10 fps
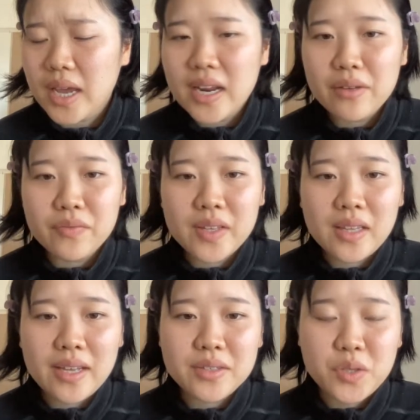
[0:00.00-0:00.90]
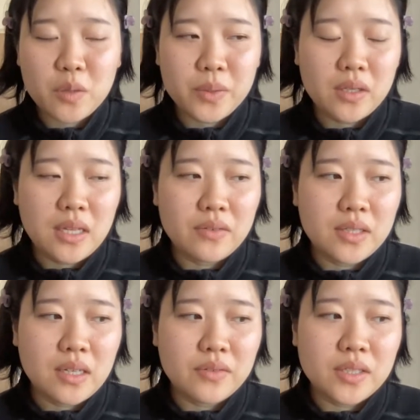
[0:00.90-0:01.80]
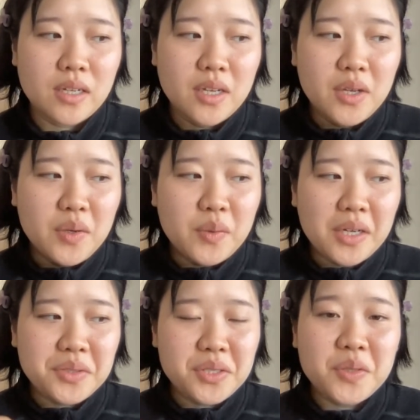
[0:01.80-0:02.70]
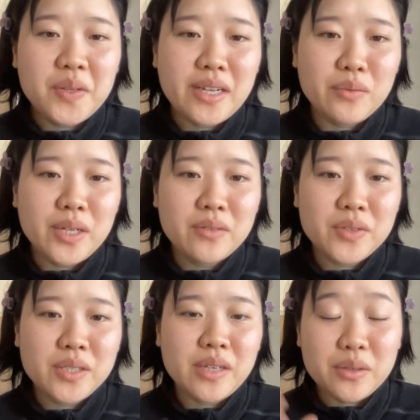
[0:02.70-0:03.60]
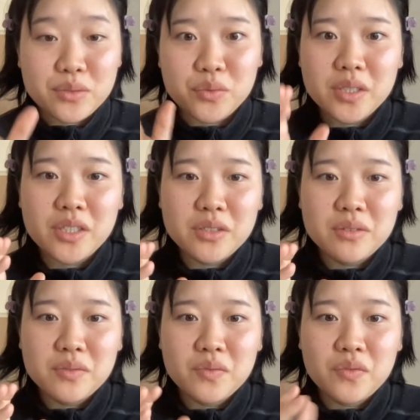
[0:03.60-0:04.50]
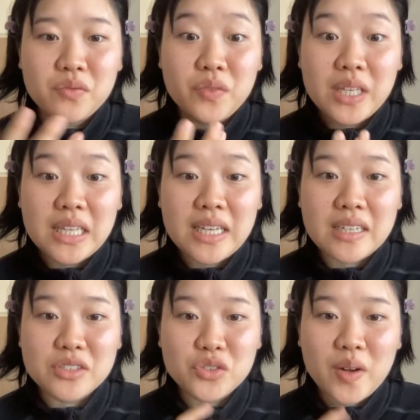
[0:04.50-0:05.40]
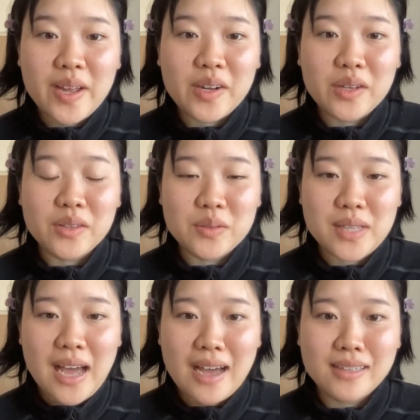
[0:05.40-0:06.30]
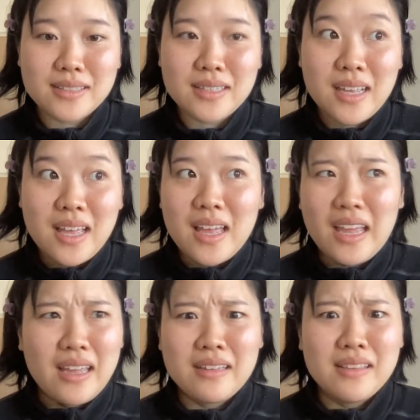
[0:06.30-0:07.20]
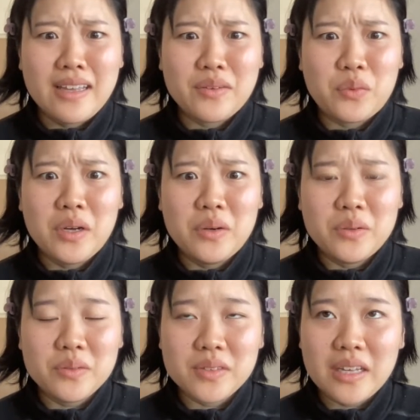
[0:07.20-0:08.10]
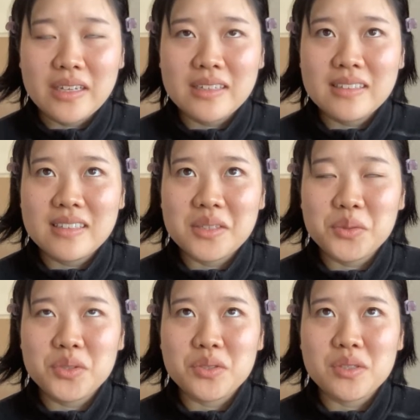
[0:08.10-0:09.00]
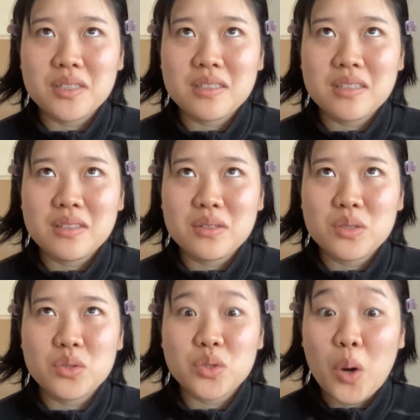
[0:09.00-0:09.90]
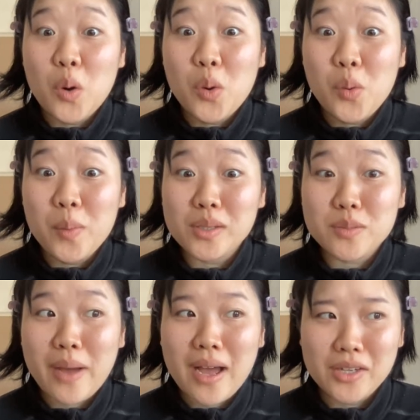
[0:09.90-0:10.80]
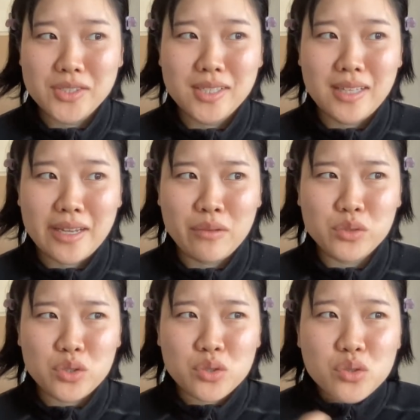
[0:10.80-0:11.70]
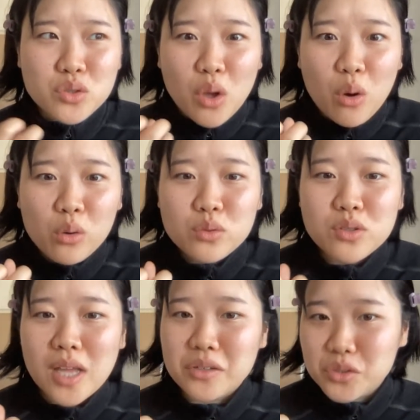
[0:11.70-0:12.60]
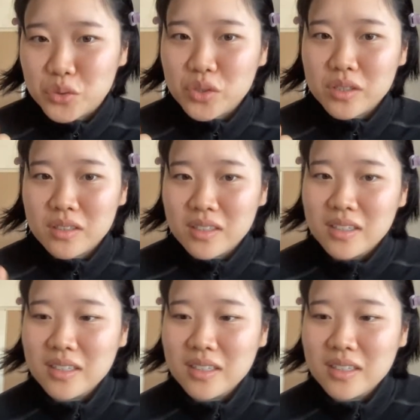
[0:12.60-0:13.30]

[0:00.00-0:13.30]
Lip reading: I feel like Scorpio 1111, when I was doing that reading for you, I was really feeling and trying on those hats. And like, whoa, like it was just so much passion. Like it was just so sensual.